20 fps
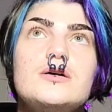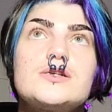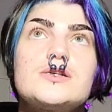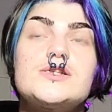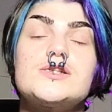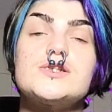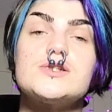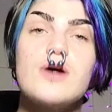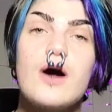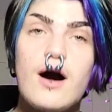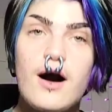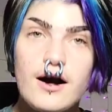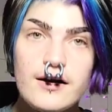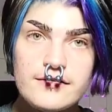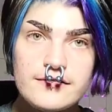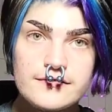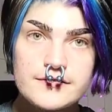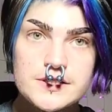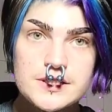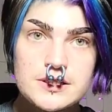
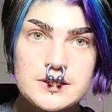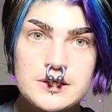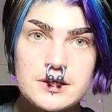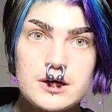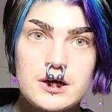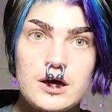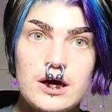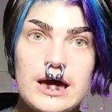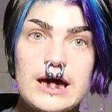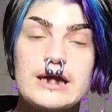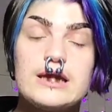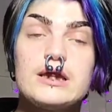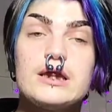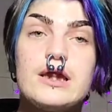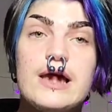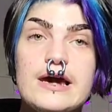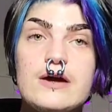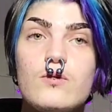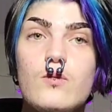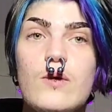soft and
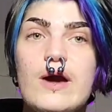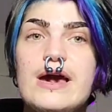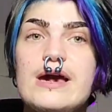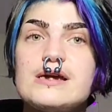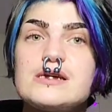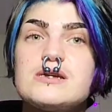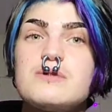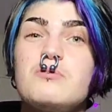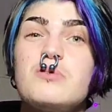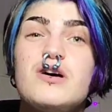lightweight